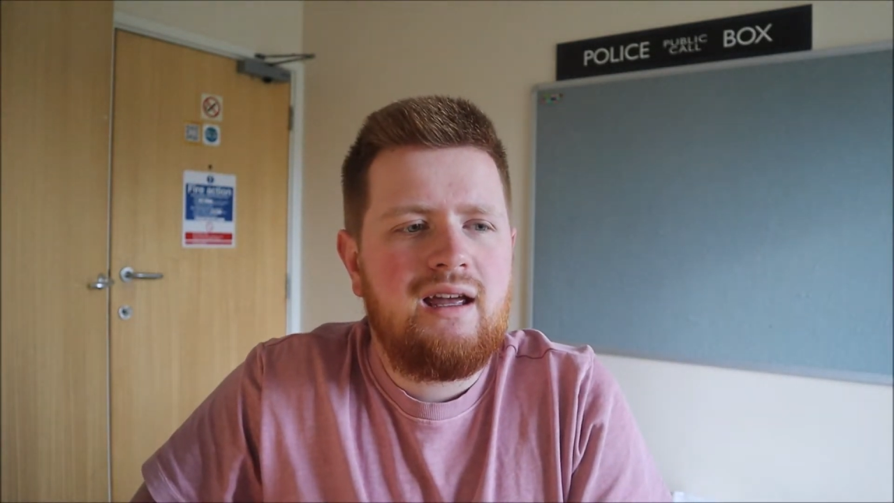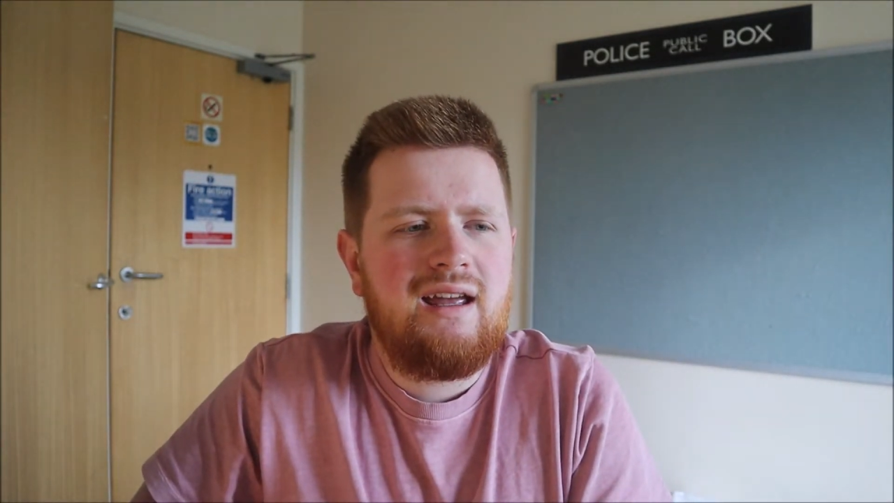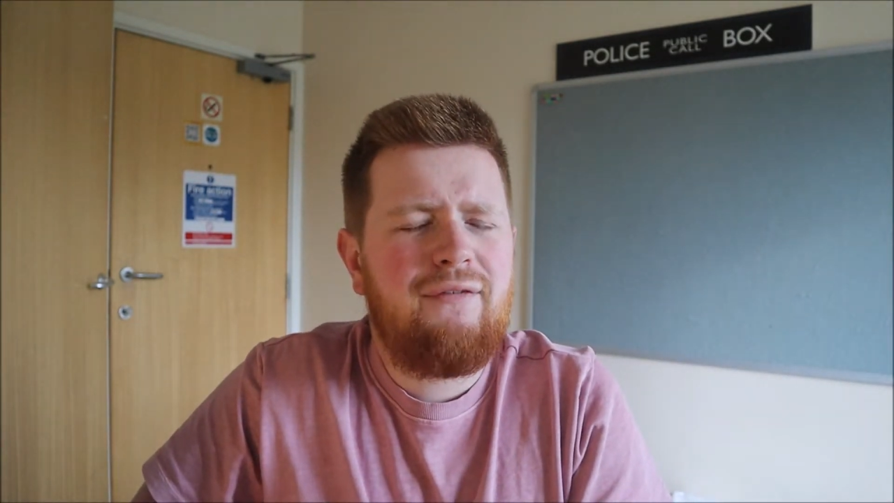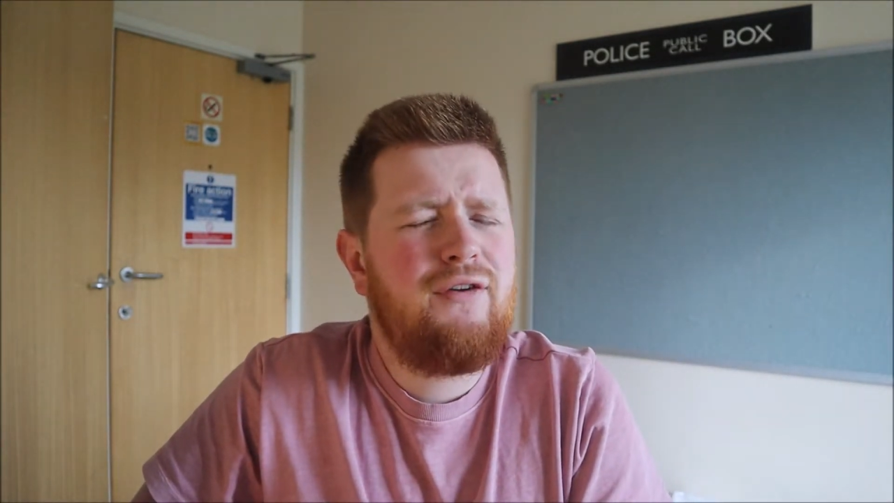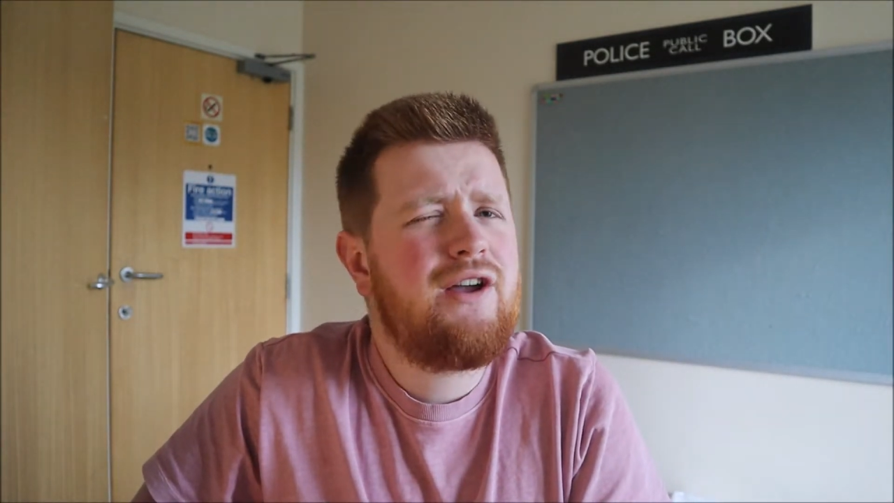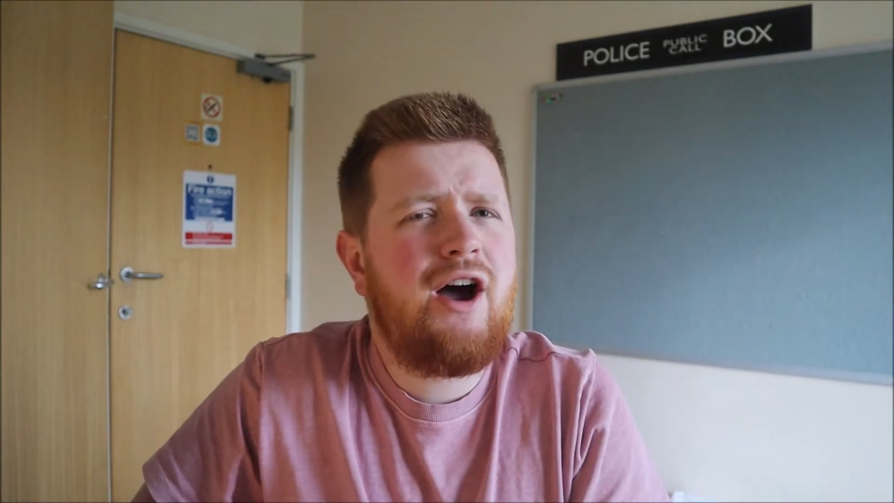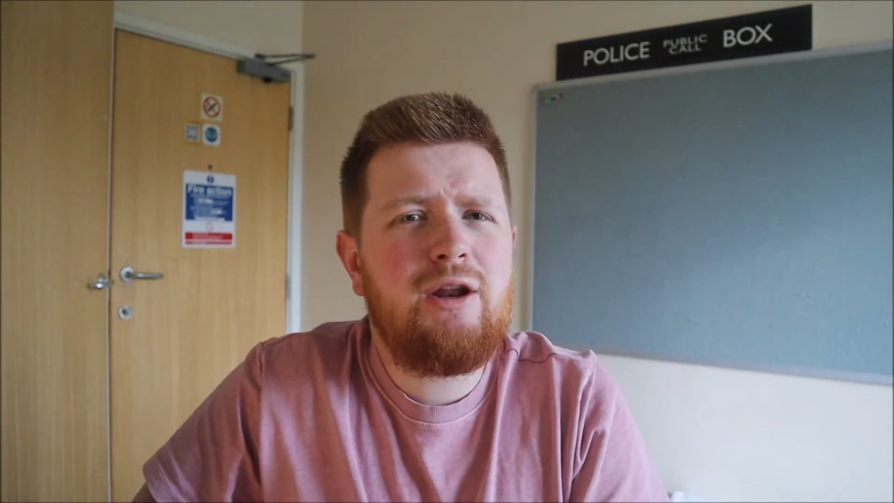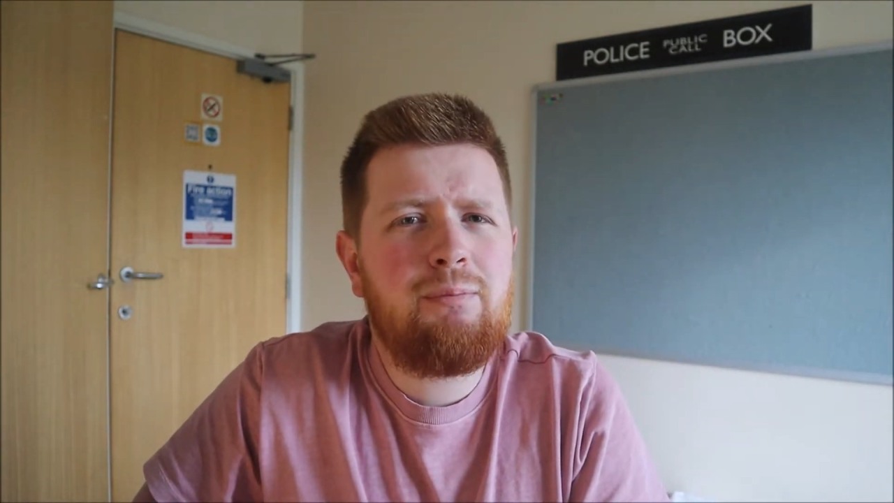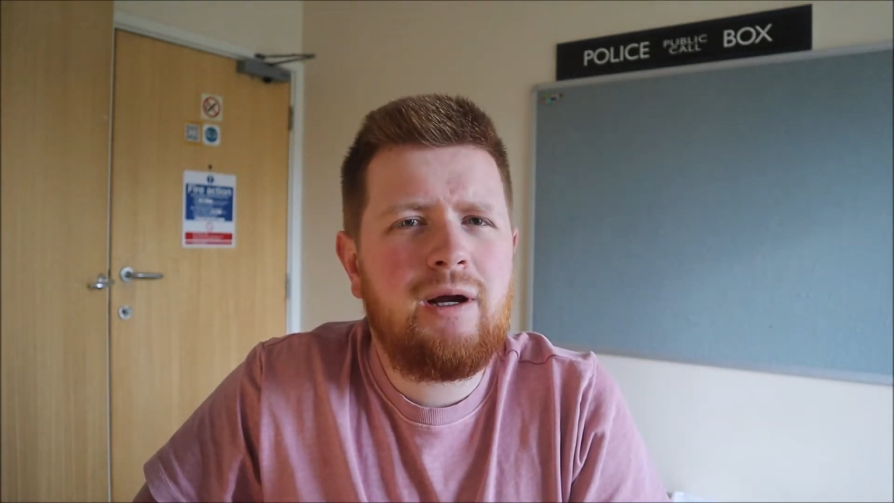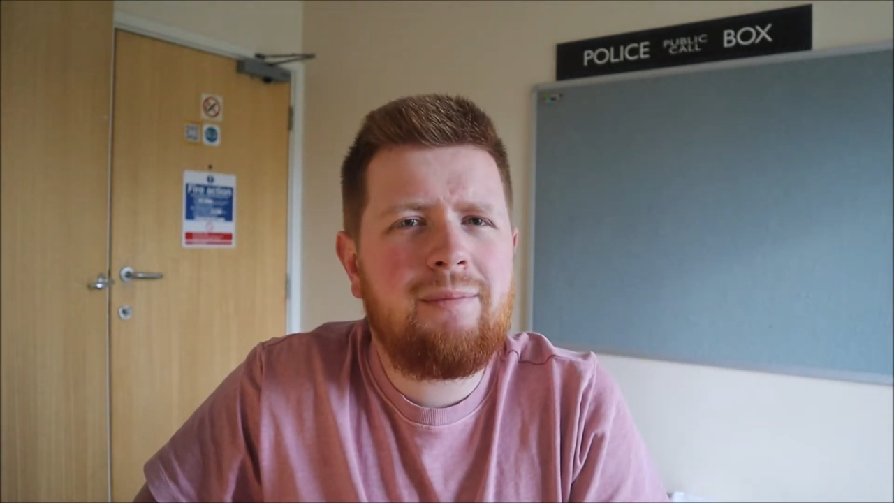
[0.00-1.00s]
if you're
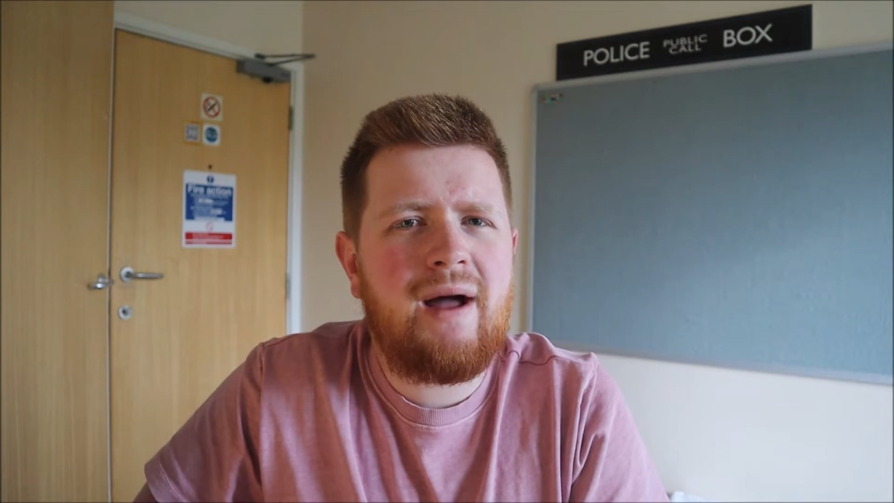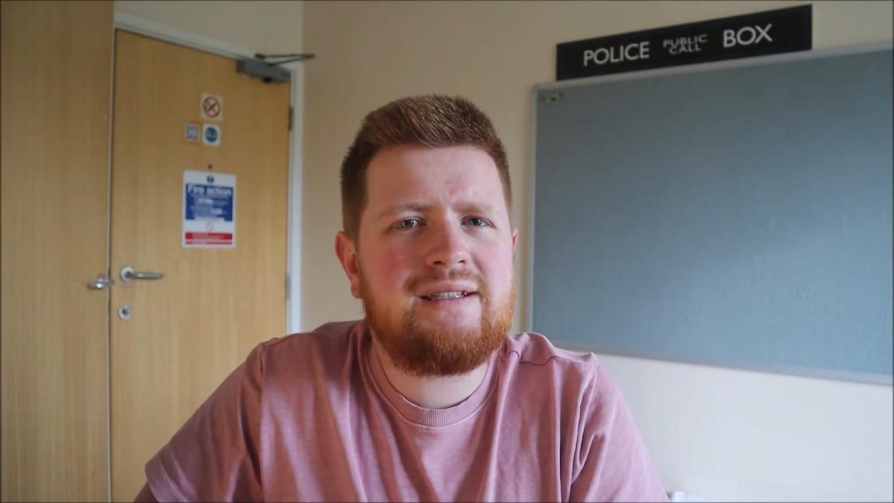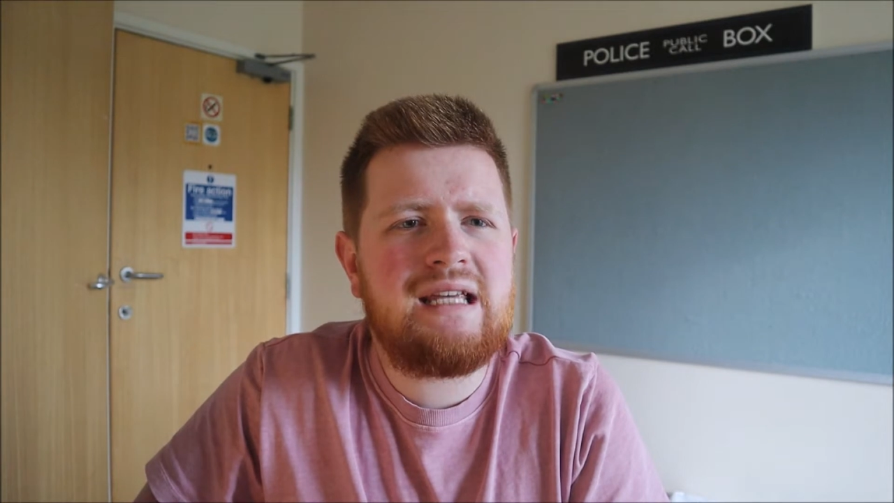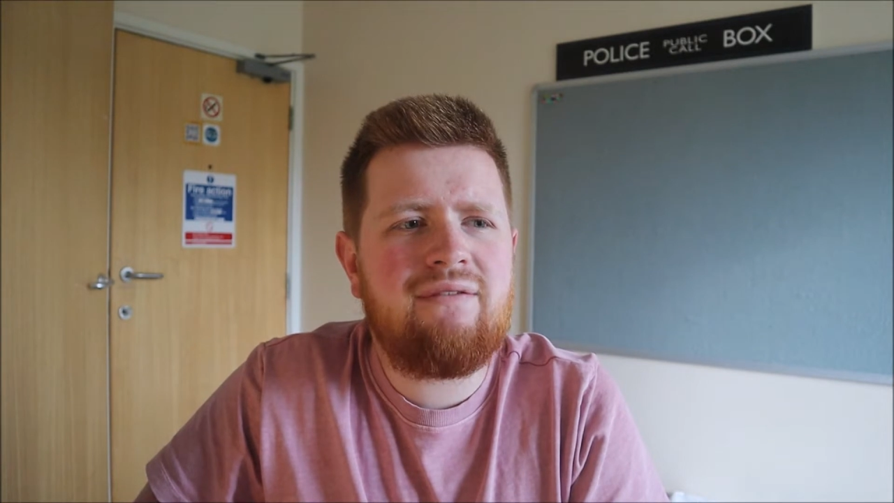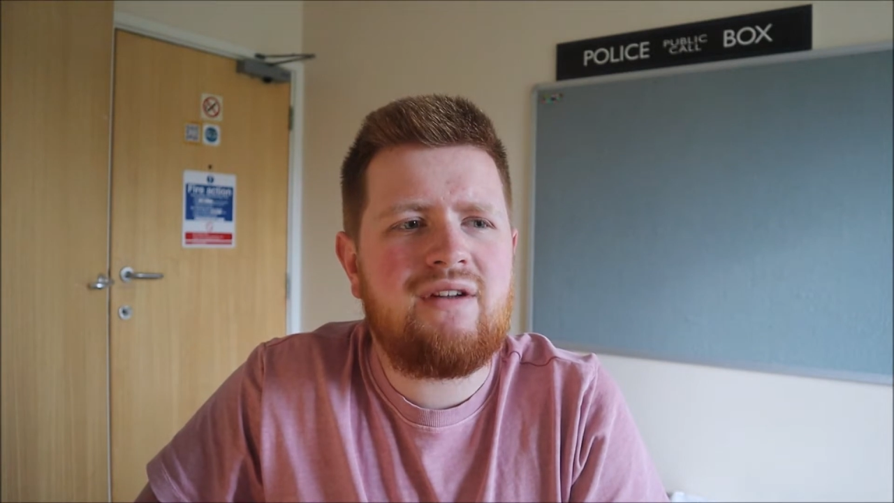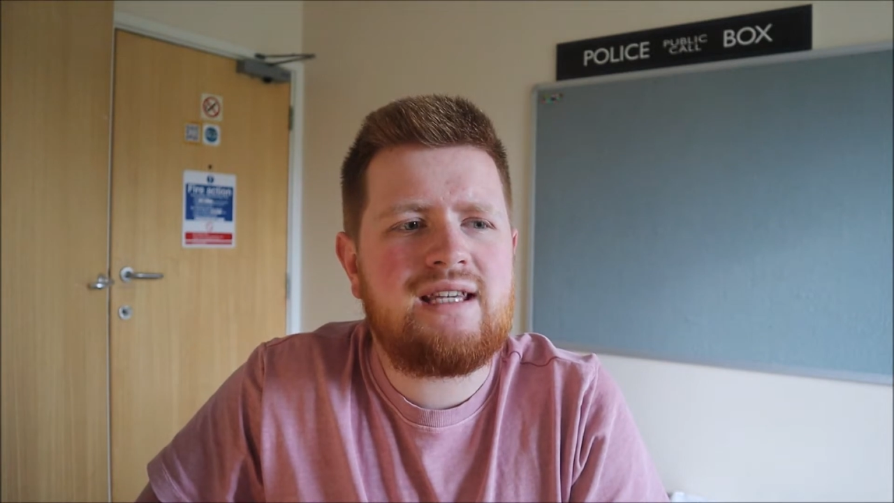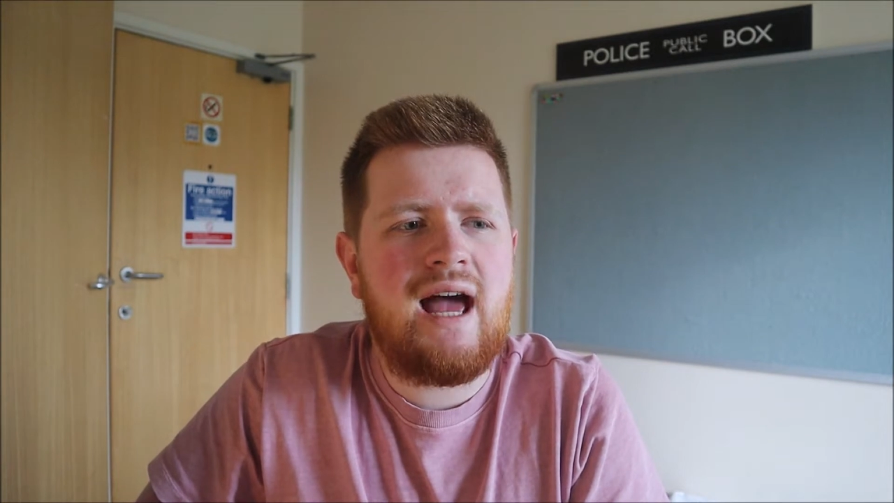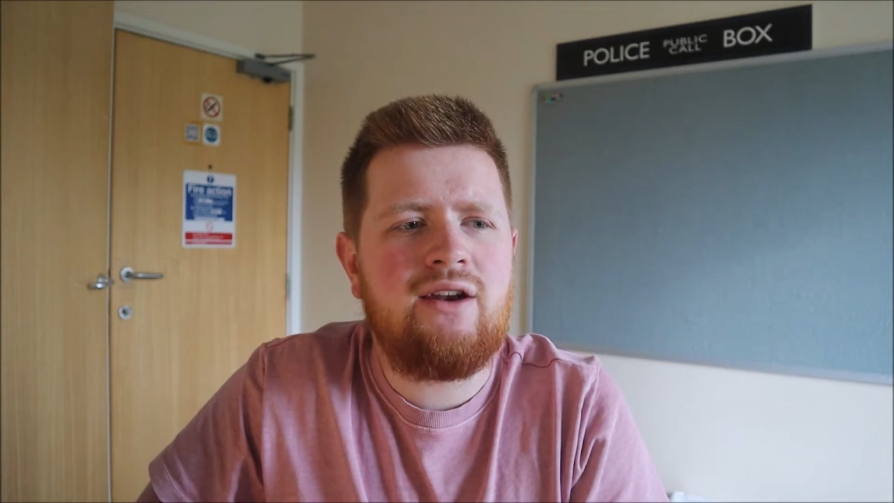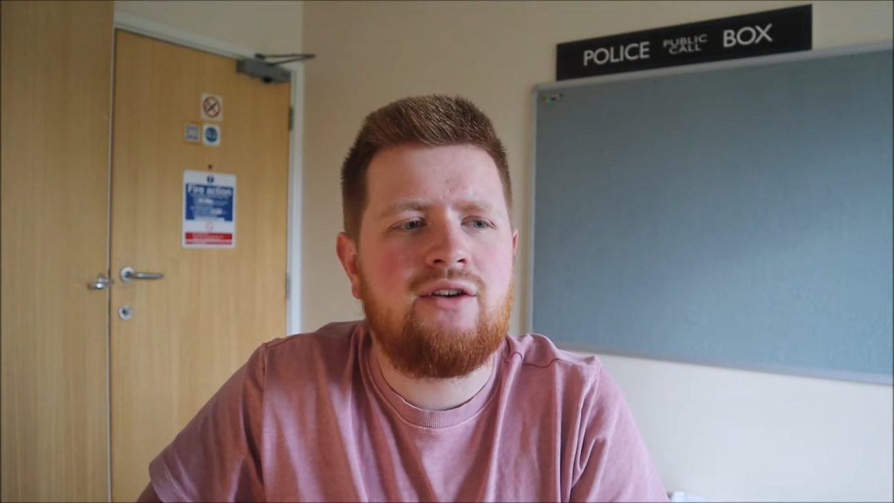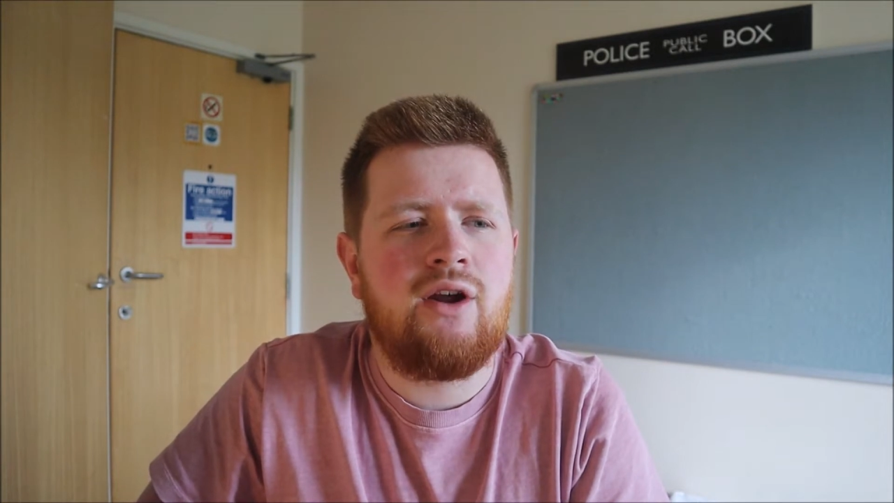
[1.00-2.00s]
gonna bring back David
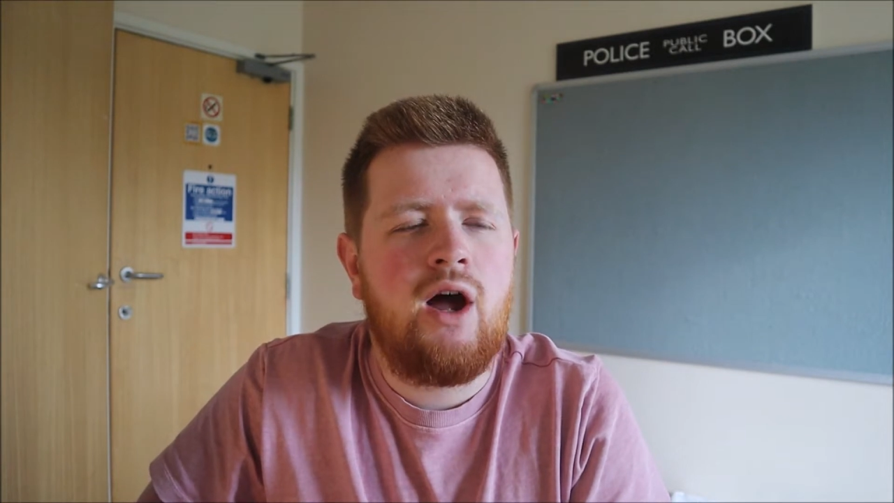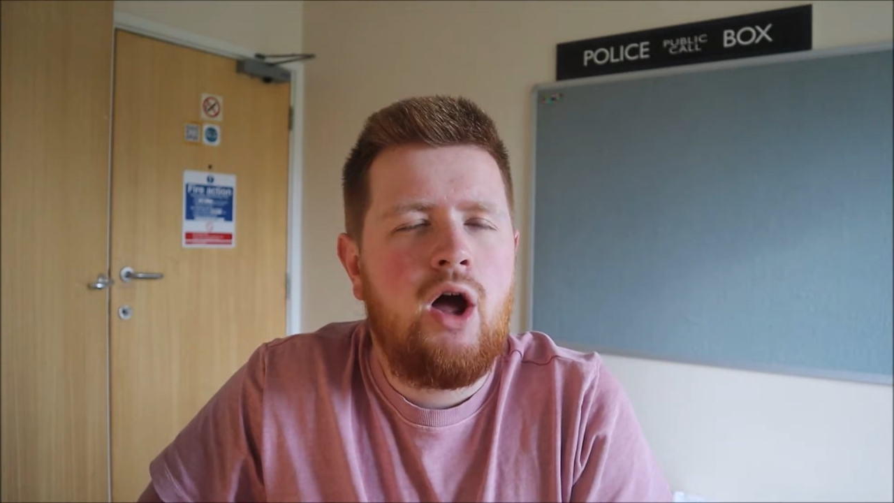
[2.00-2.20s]
Tennant,